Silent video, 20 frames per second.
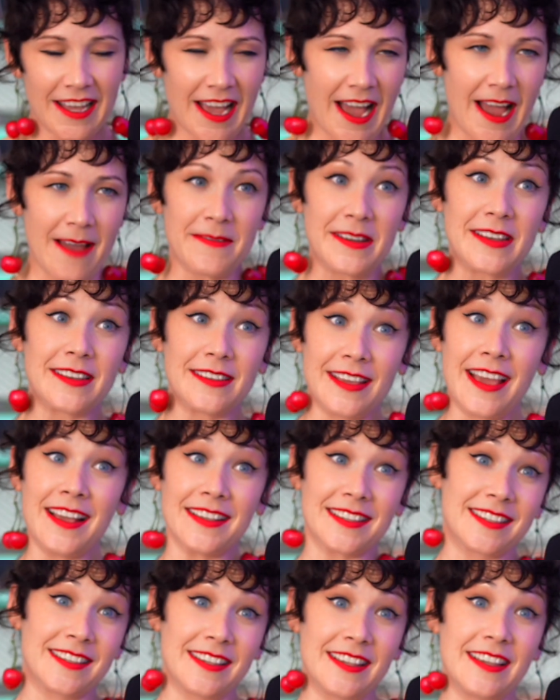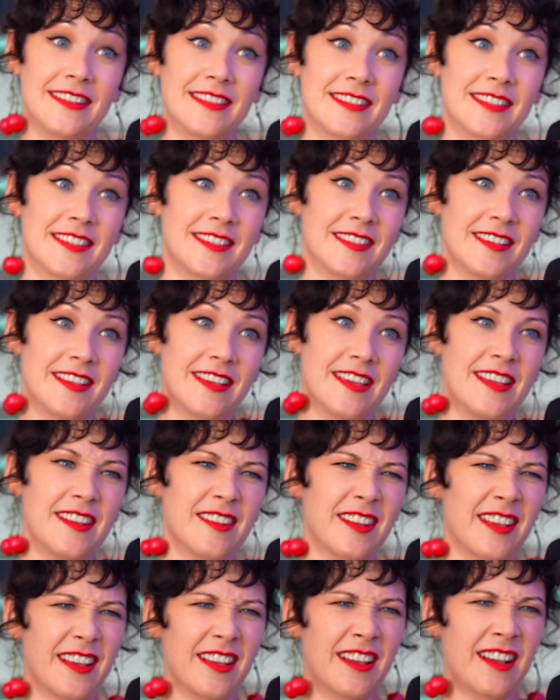I mean, yes, it's,
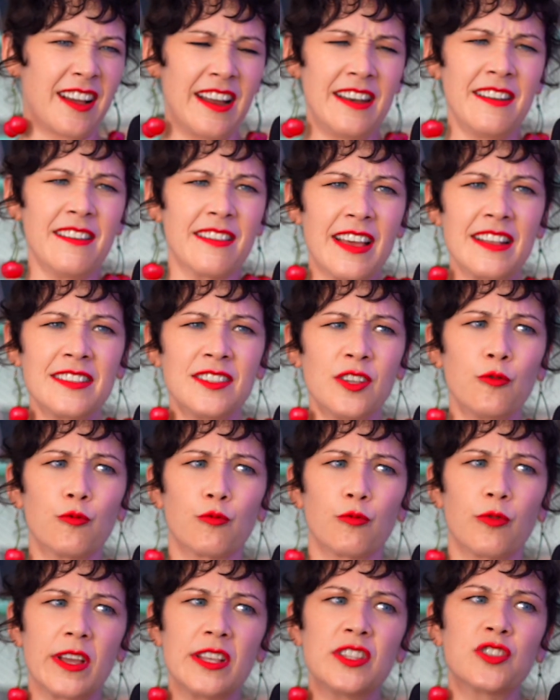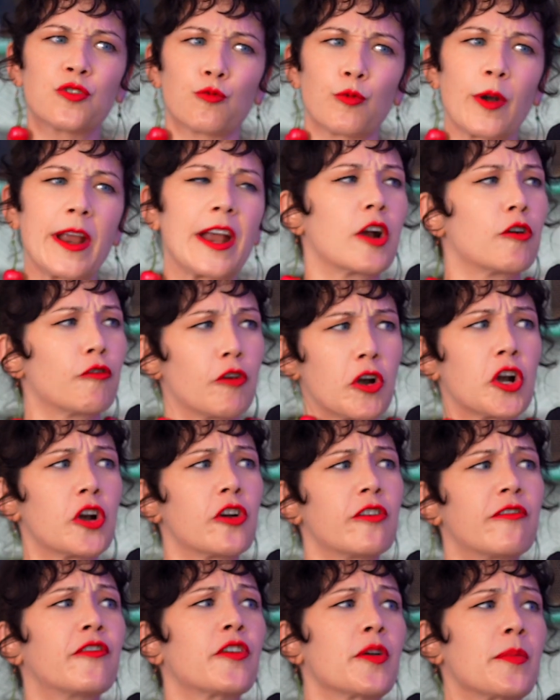it kind of, that's a, it's
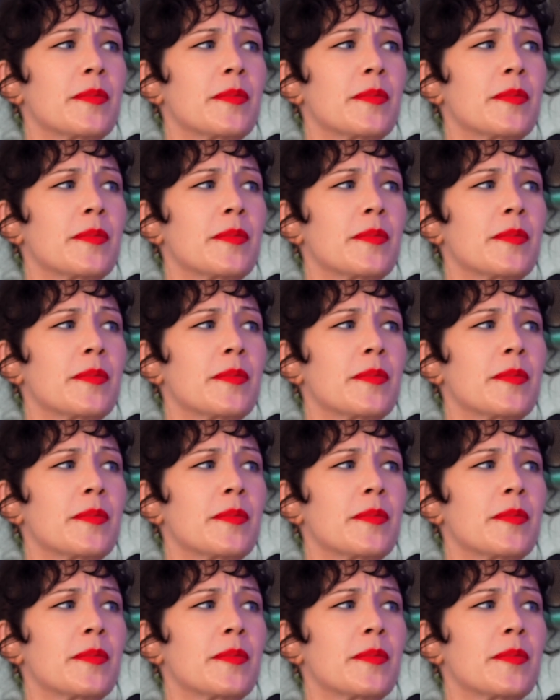rarer for